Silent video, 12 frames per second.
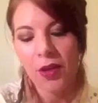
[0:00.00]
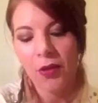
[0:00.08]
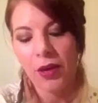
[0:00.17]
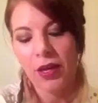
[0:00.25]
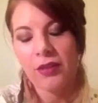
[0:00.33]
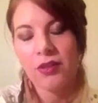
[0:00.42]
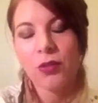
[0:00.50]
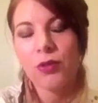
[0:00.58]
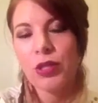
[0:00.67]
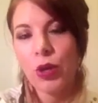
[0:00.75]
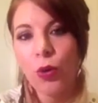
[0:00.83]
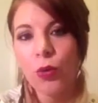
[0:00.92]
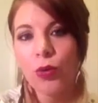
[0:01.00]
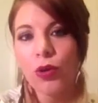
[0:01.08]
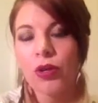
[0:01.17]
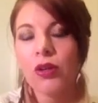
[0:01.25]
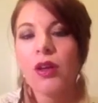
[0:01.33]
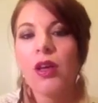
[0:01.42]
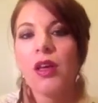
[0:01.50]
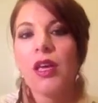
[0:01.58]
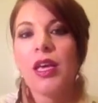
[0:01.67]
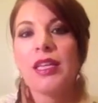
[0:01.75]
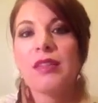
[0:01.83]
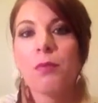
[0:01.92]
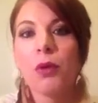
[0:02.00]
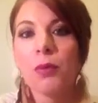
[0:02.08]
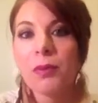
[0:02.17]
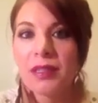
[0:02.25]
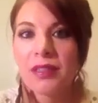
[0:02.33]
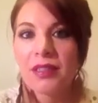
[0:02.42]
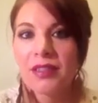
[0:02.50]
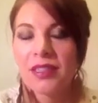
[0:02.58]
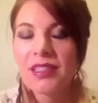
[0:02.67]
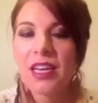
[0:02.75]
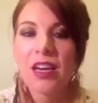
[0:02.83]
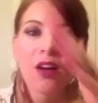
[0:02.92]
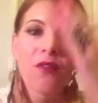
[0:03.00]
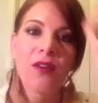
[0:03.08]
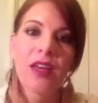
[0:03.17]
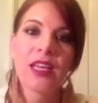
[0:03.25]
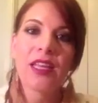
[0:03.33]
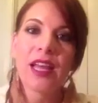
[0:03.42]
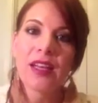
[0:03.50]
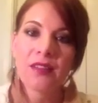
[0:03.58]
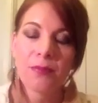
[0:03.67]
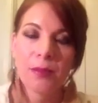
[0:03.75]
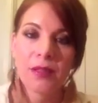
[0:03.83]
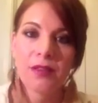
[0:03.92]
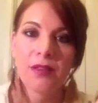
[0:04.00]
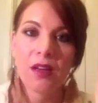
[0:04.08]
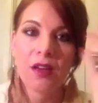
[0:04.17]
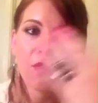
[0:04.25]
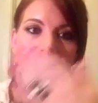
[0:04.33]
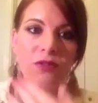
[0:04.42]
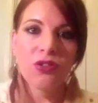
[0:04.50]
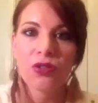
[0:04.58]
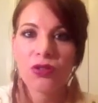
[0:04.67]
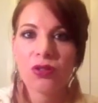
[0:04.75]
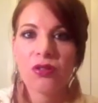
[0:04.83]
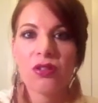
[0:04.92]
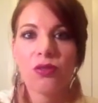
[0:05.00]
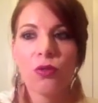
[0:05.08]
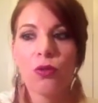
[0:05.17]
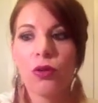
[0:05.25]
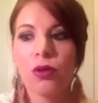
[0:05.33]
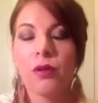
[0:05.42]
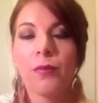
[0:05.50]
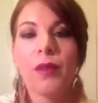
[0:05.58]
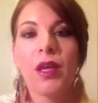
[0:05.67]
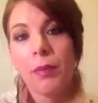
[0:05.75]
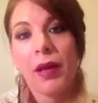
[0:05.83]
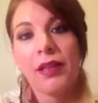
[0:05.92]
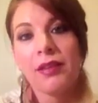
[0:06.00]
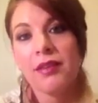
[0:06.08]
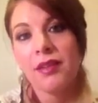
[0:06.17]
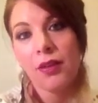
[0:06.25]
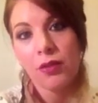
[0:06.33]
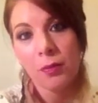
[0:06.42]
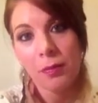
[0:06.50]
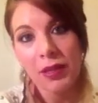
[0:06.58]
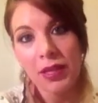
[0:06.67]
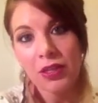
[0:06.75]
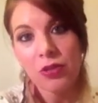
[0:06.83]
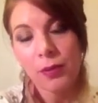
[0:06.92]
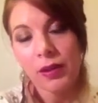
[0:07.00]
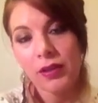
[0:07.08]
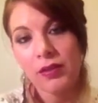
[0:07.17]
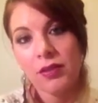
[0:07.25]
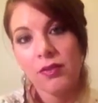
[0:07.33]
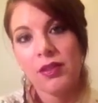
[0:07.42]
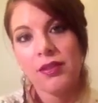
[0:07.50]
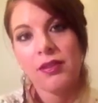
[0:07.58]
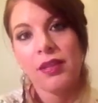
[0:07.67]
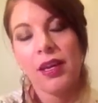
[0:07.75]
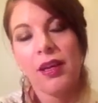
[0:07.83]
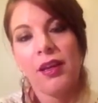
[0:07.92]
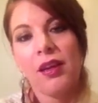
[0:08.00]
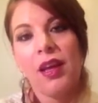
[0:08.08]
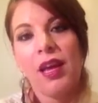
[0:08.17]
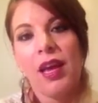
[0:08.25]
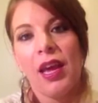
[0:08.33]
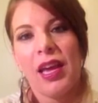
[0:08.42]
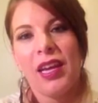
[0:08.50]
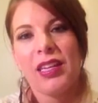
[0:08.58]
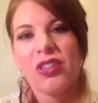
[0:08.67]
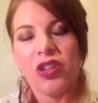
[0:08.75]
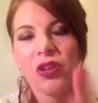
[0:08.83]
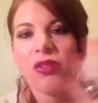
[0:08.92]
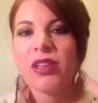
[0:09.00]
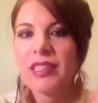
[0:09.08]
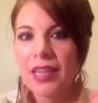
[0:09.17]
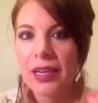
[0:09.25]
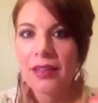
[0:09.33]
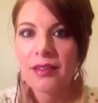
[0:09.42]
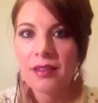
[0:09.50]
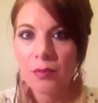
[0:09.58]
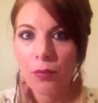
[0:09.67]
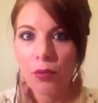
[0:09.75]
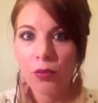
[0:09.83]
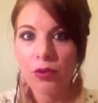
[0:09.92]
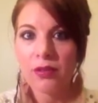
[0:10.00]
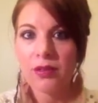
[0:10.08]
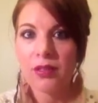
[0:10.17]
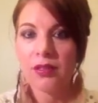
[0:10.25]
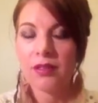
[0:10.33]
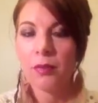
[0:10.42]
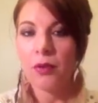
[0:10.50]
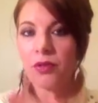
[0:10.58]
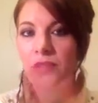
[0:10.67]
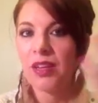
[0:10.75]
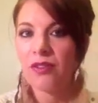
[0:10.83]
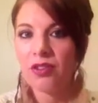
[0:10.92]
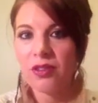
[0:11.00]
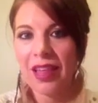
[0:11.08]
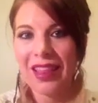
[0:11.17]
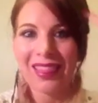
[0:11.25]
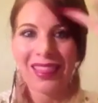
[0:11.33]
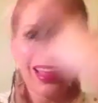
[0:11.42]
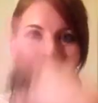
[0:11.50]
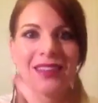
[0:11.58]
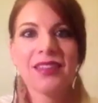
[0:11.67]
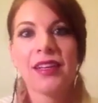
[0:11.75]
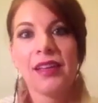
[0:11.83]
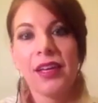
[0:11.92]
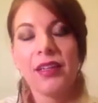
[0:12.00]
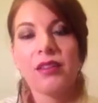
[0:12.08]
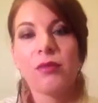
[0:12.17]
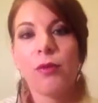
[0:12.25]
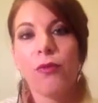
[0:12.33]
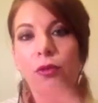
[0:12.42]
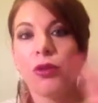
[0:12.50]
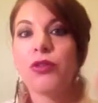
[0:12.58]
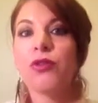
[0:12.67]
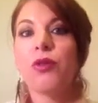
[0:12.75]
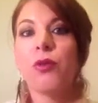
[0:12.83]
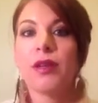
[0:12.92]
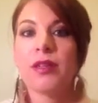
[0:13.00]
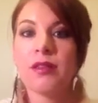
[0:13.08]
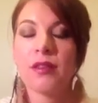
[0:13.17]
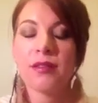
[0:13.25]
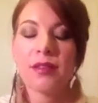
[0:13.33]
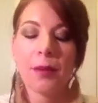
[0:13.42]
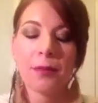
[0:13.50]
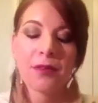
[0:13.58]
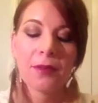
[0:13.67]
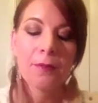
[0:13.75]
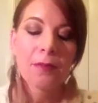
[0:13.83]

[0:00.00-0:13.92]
Okay, so a toner, its purpose is to take off any last bits of dirt or balances out the pH balance of the skin, and it generally tightens the pores, and it's supposed to give just that last cleanse before you do the rest of the steps.